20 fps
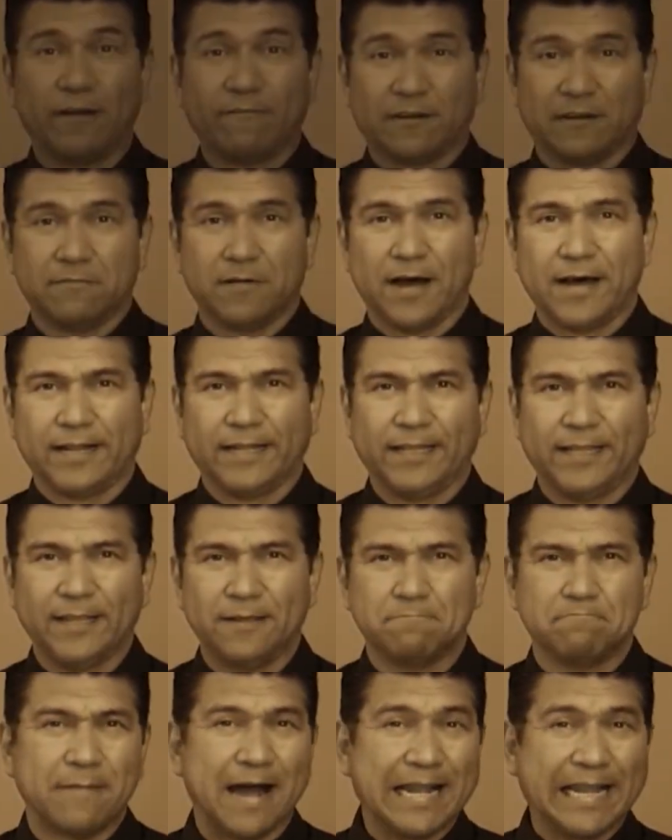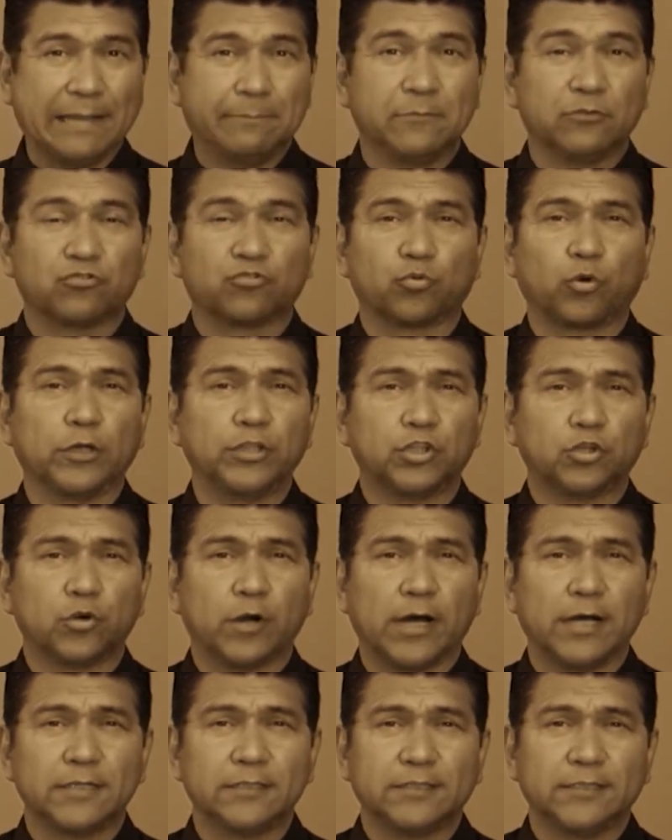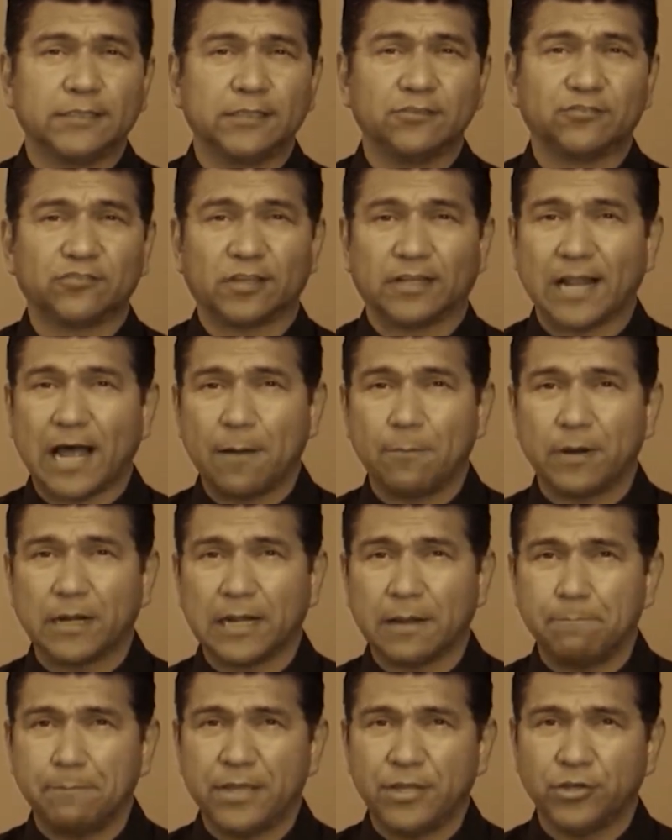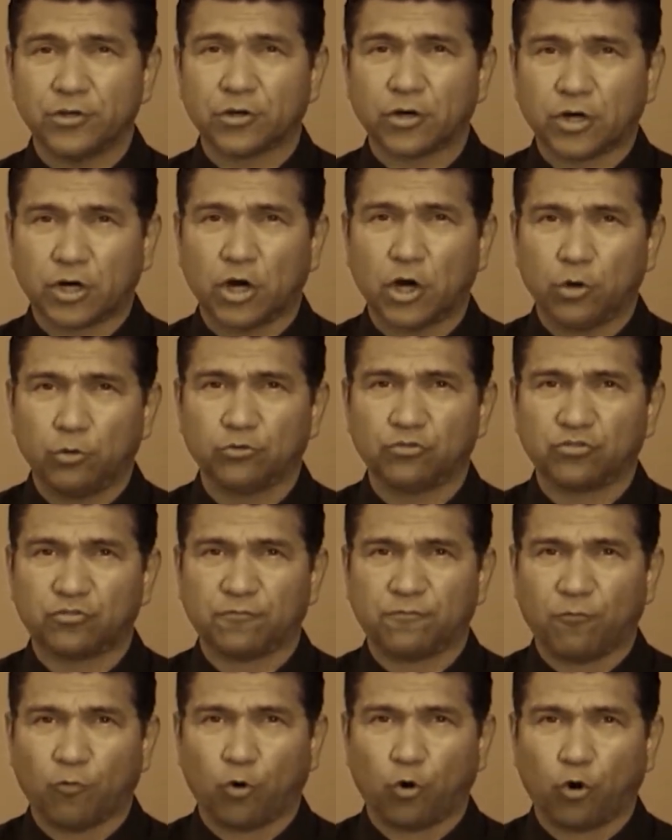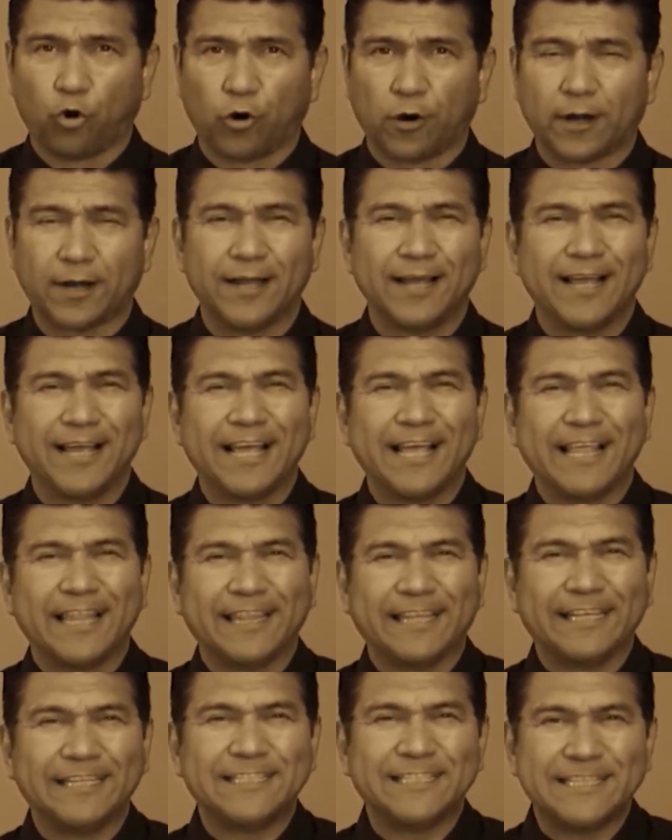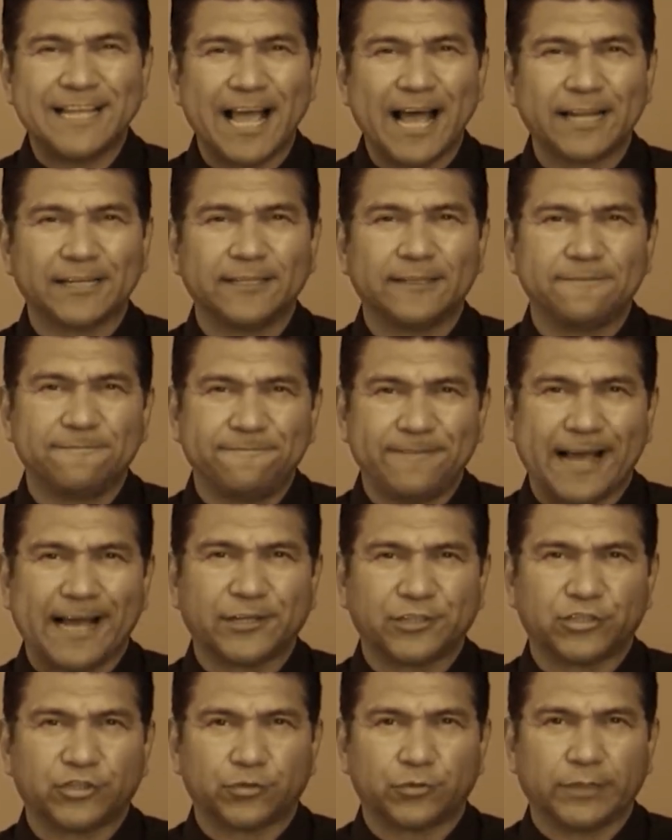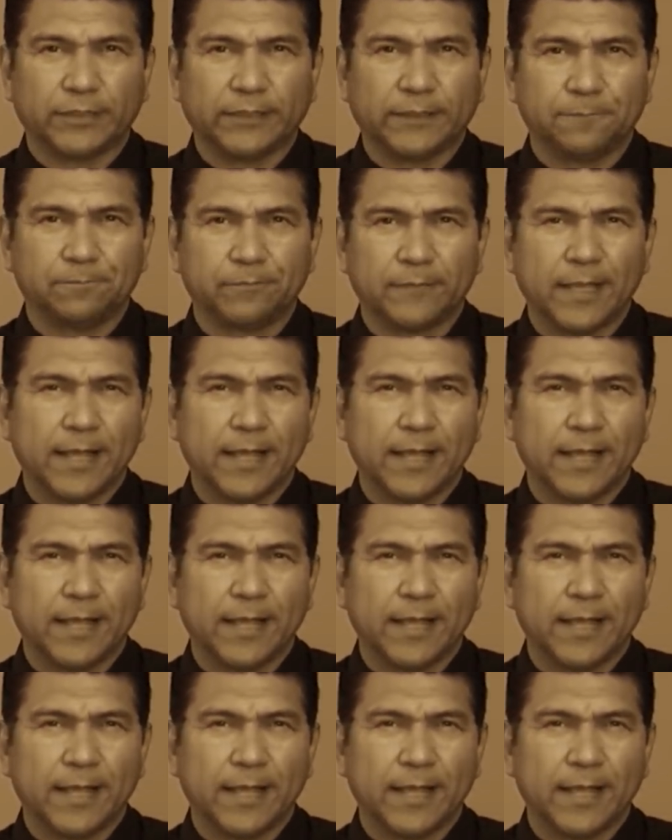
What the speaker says: everybody, my name is Roy Durantes and I'm going to be your host for The Talent Factory.